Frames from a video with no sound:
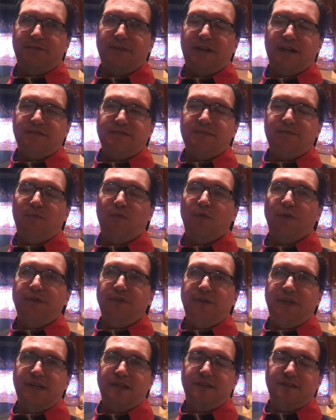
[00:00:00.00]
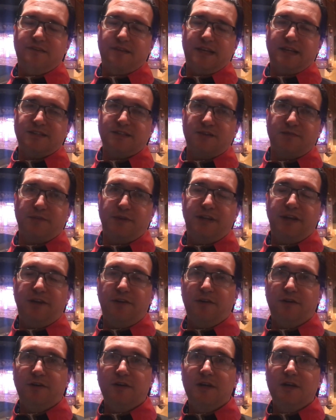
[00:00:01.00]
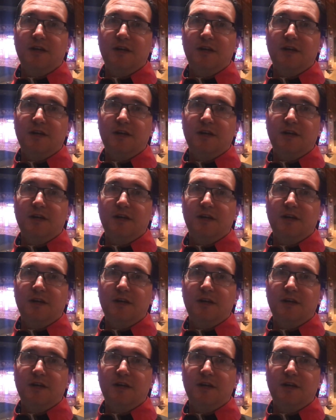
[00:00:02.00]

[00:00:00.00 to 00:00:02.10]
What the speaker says: You can have some more unique things over here